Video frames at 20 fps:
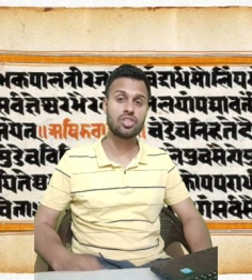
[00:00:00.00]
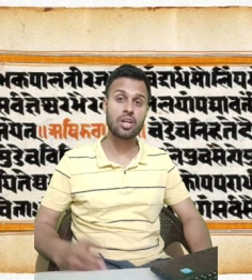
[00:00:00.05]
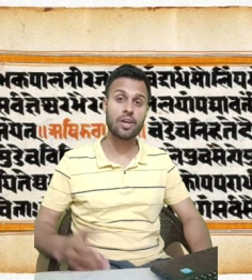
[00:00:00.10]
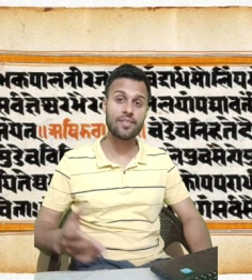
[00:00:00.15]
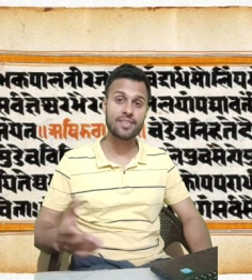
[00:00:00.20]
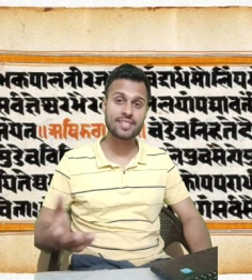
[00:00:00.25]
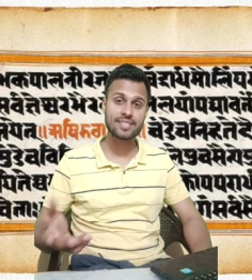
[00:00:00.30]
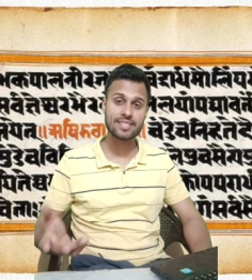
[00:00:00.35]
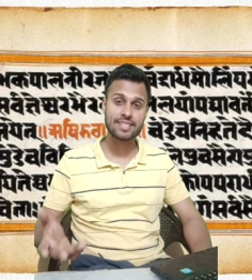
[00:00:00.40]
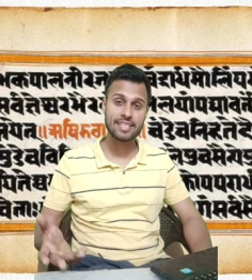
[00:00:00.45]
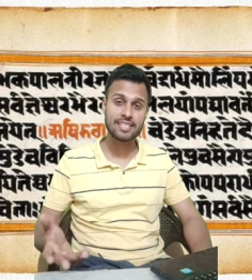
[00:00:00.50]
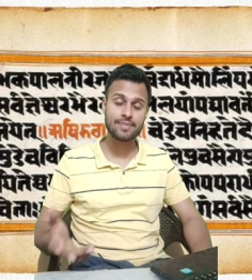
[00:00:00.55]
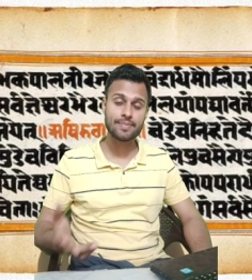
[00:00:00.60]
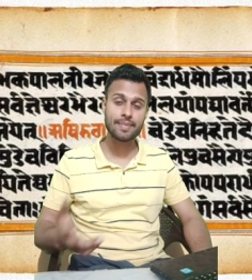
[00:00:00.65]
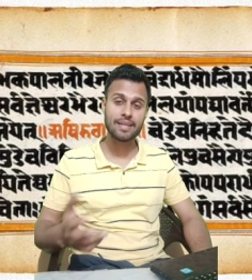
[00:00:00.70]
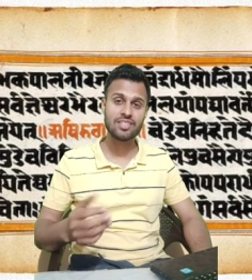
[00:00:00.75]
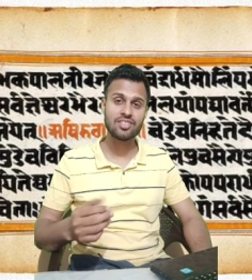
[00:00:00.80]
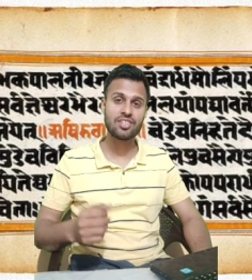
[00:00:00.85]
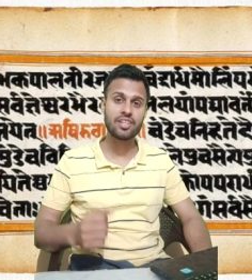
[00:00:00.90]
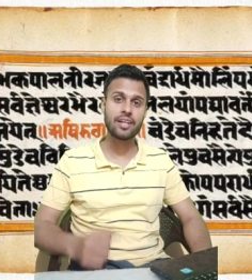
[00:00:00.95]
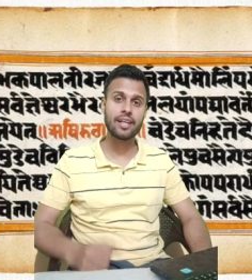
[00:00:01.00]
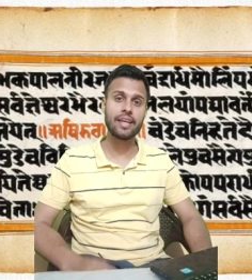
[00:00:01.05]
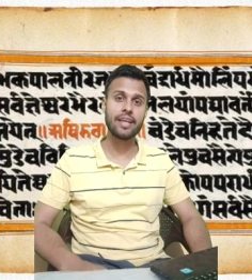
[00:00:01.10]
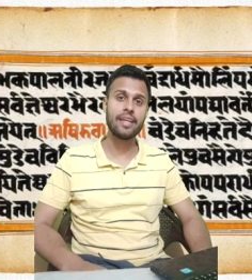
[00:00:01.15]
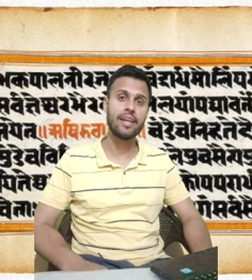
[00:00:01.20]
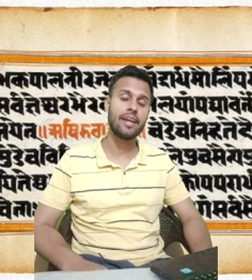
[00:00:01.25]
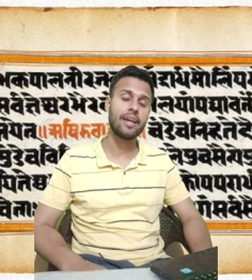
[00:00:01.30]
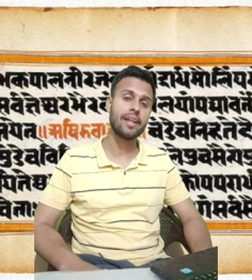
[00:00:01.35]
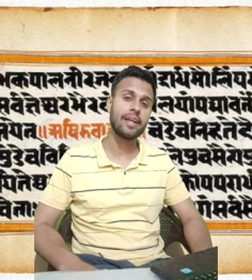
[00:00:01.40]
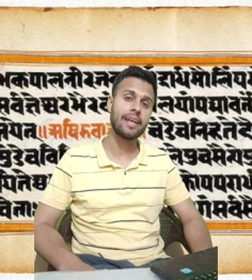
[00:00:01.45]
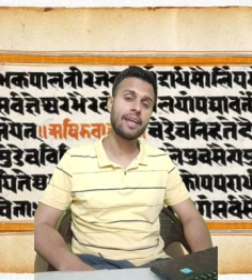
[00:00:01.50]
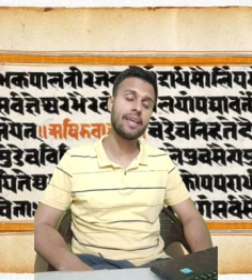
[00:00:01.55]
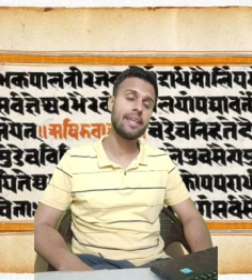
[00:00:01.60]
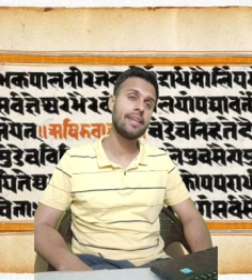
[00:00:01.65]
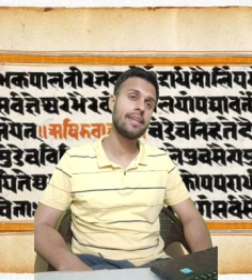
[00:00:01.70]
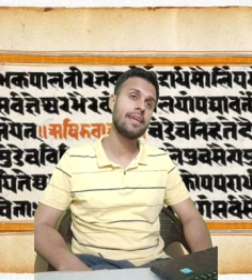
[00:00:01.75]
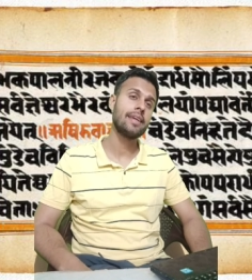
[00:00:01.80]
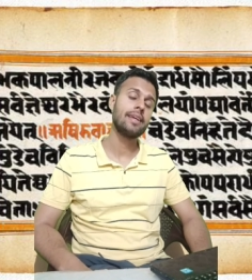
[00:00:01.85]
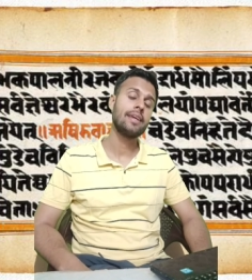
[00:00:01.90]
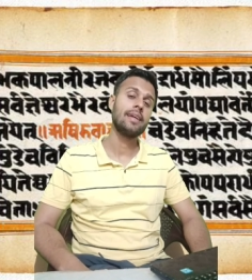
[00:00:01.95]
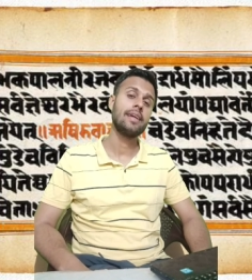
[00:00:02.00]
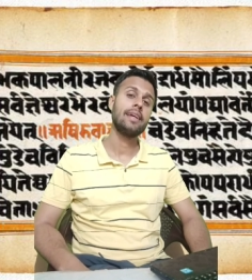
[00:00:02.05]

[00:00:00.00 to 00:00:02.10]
all are mentioned again and again.